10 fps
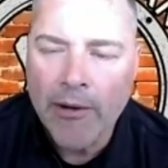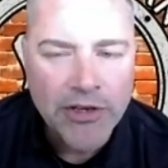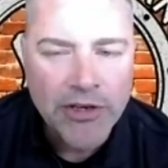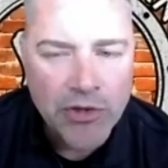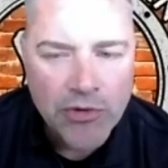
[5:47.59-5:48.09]

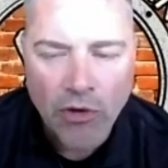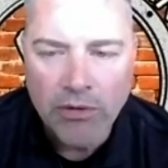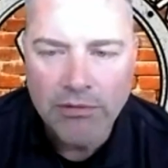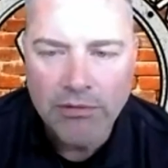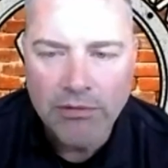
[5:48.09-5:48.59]
And now I
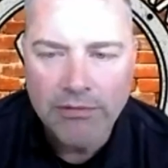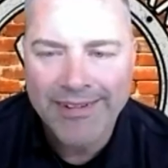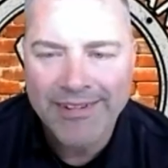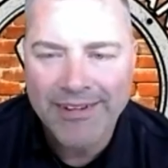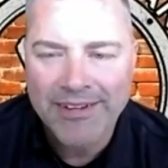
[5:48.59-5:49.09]
do know,
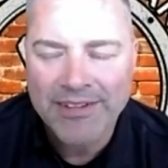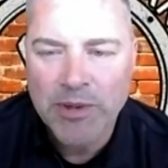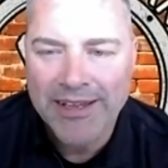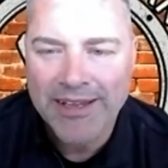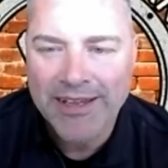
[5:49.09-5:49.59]

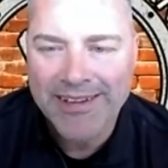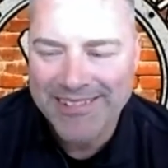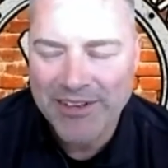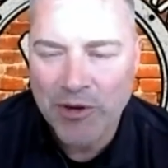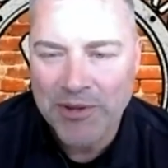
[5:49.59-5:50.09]
and
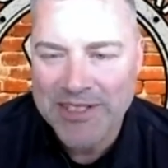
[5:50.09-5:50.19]
speaking,